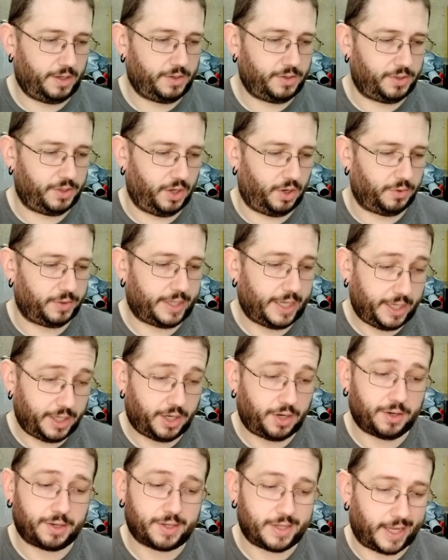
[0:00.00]
So tin
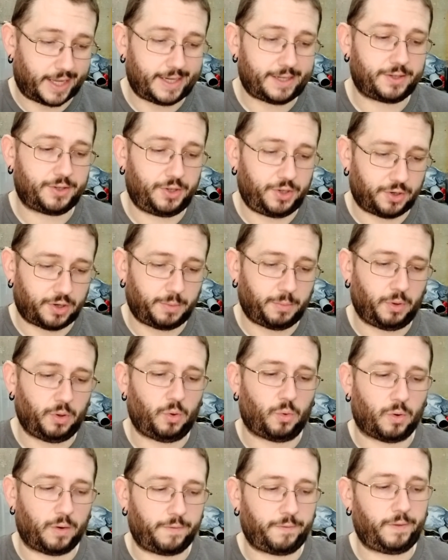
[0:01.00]
cure is not as
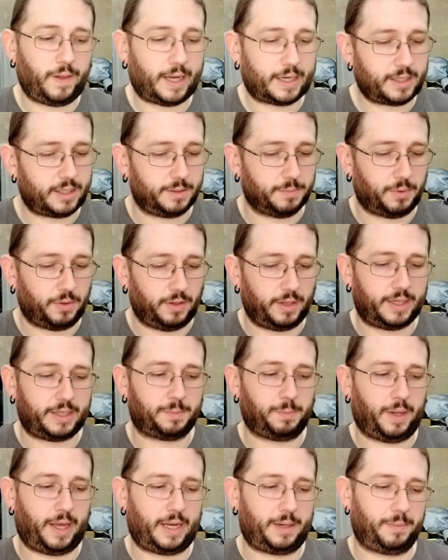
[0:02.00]
durable or flexible
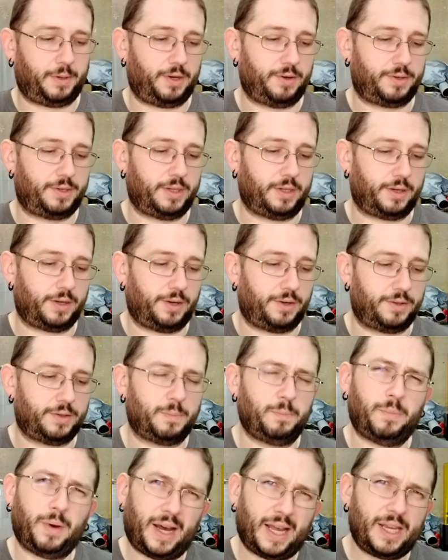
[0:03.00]
as platinum cure
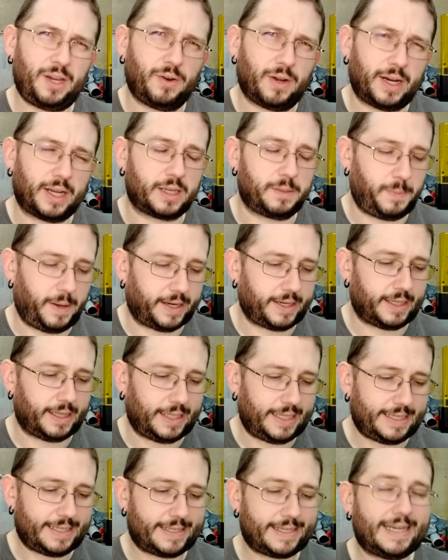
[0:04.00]
silicones, but you can expect at
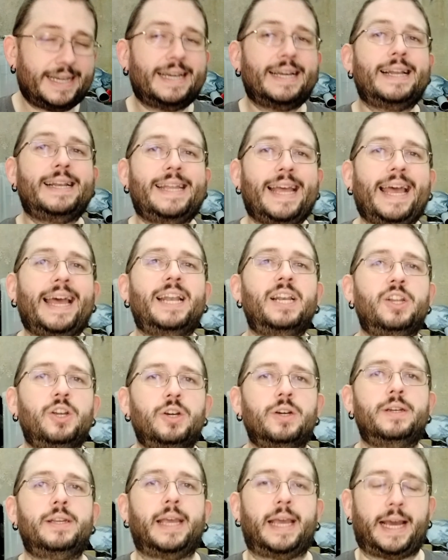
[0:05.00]
least 10
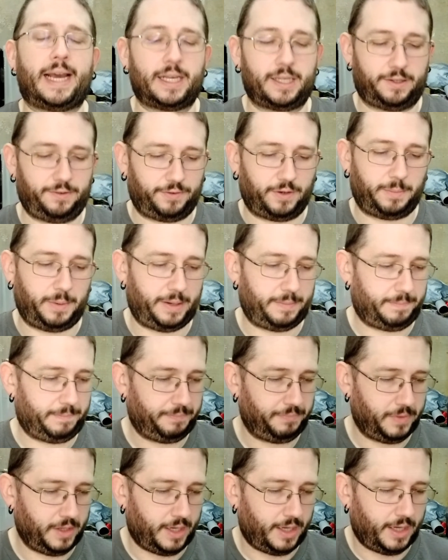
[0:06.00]
good casts from it.
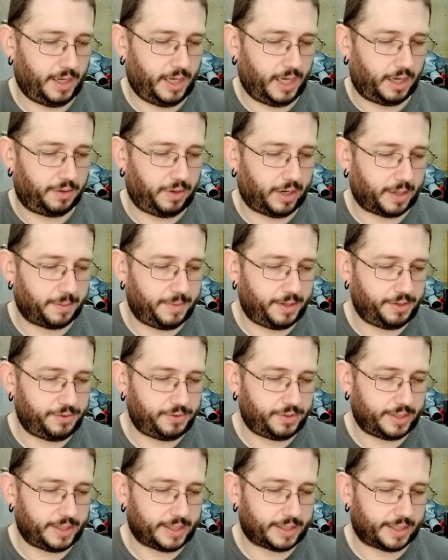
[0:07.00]
I recommend
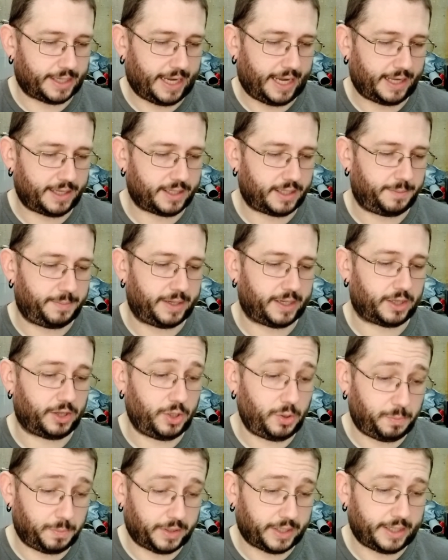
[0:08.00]
using this cast to make
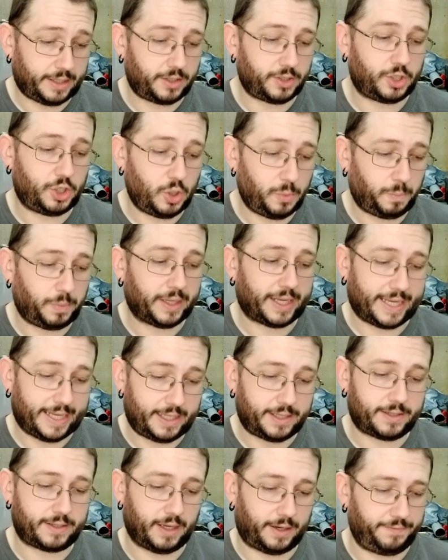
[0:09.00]

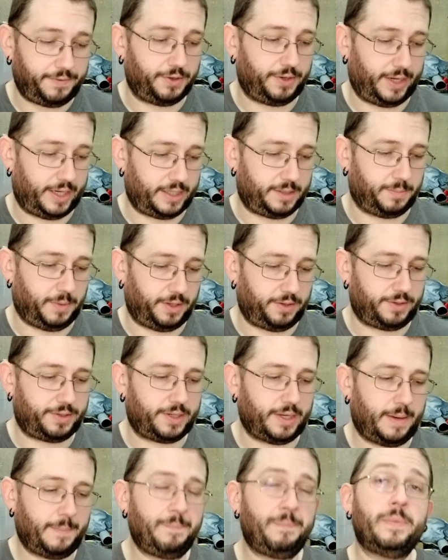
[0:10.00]
duplicates of your dice
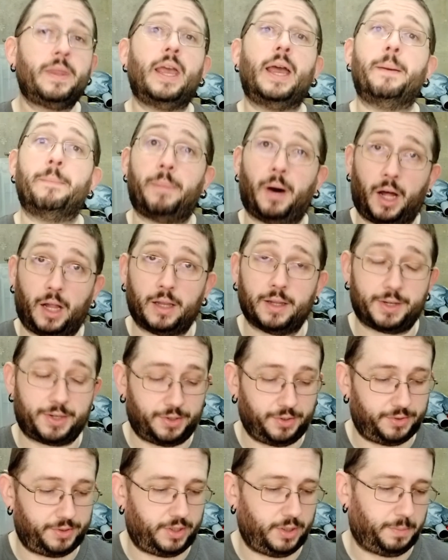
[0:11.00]
mothers and
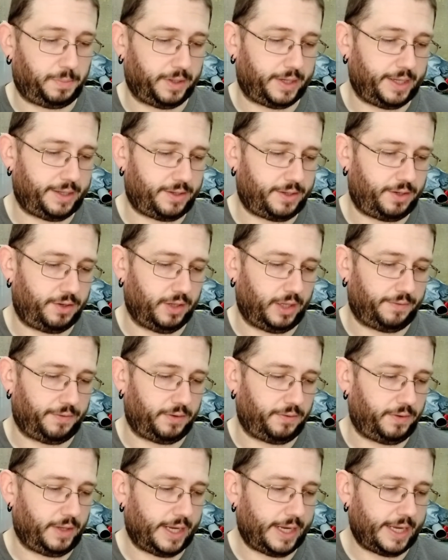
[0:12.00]
polish those duplicates to your
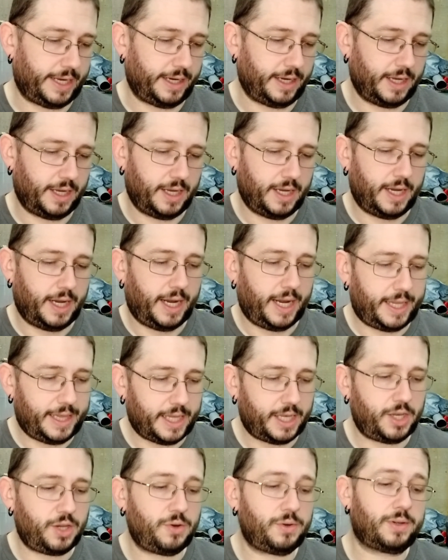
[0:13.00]
level of liking, and then